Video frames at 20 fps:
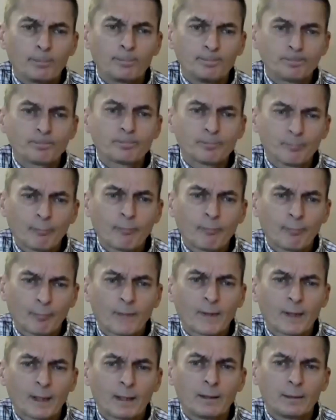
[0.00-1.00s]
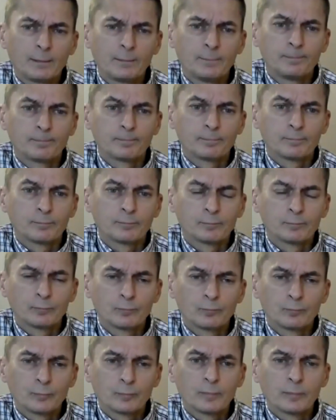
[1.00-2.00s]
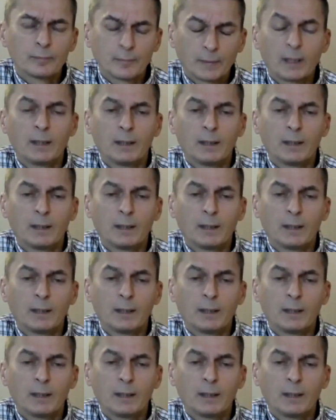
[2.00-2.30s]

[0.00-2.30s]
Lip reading: story comes together because you've worked on that.